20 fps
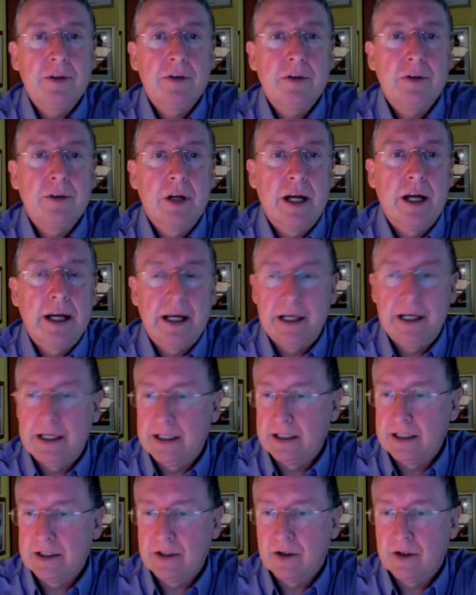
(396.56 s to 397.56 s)

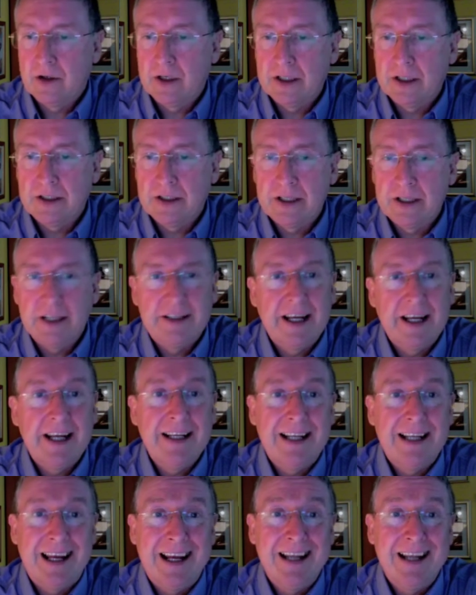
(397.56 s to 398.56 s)
to call it a day
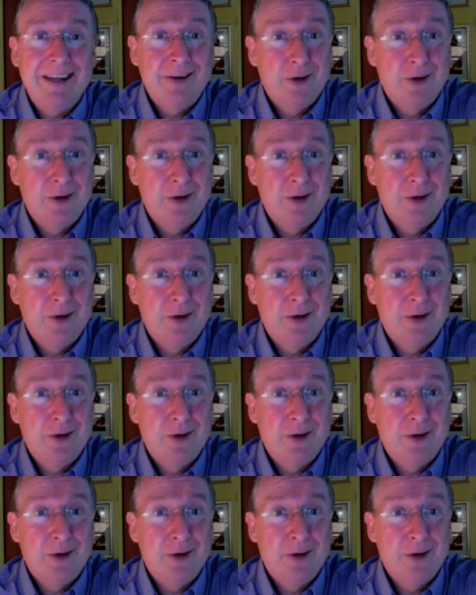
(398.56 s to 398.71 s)
there.